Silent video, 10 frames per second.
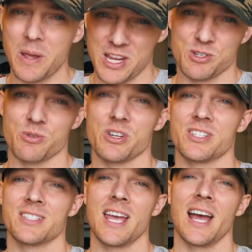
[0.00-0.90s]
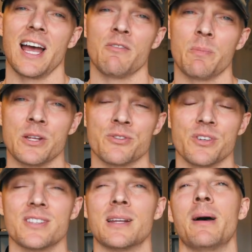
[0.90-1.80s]
Pinterest. Yeah, I have a
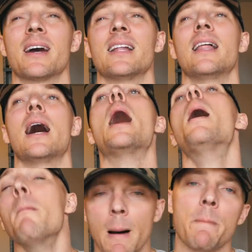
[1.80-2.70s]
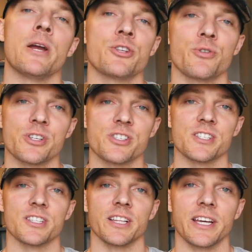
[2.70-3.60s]
Pinterest and I'm not gonna lie, my Pinterest
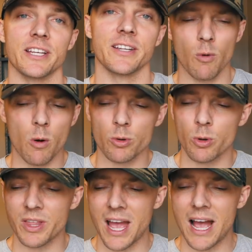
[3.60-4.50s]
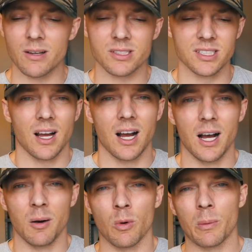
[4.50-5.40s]
is lit. For what we're doing with the house,
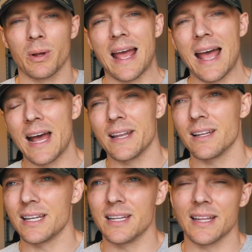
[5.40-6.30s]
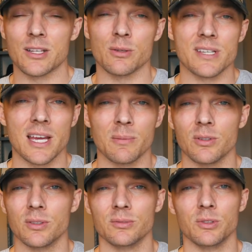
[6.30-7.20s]
um, I'm gonna add, I need like a new
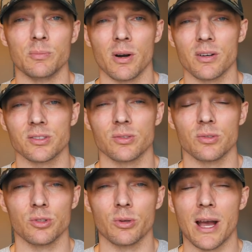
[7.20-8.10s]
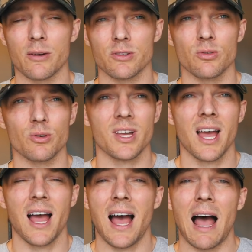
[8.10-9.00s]
table, new bar, new counter stools.
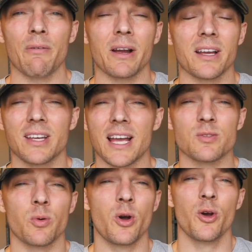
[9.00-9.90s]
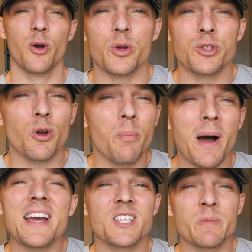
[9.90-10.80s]
I reckon, guys, when don't
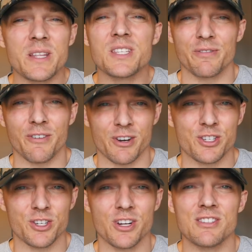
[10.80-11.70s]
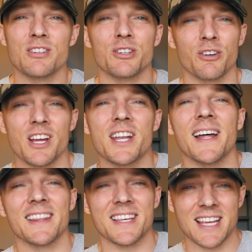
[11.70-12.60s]
buy expensive furniture until you're in
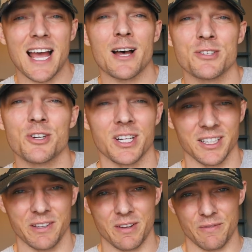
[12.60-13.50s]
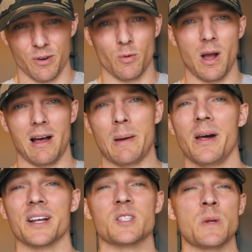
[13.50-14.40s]
like this house you're gonna live in for a while. I
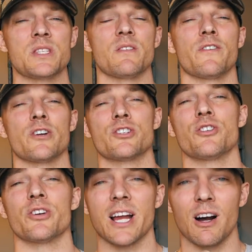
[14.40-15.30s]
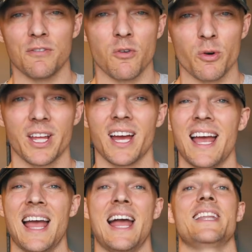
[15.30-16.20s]
bought expensive furniture in
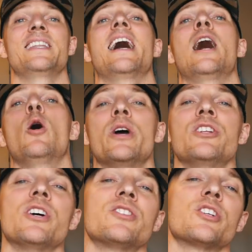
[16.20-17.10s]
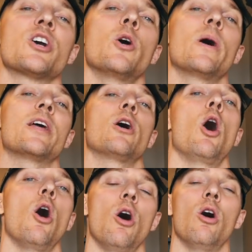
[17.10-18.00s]
California and now it doesn't go at
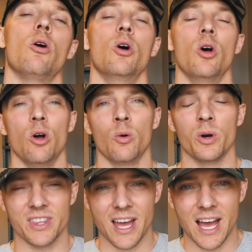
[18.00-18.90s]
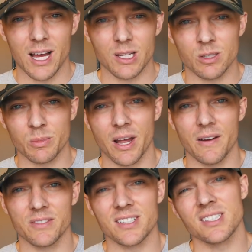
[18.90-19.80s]
all with the house. I'm gonna
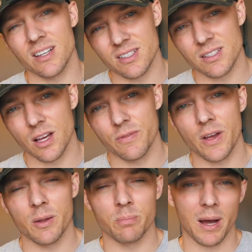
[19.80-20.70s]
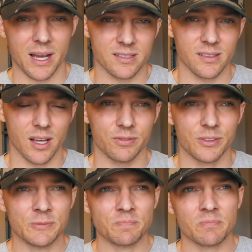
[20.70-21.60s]
have to sell stuff and buy stuff.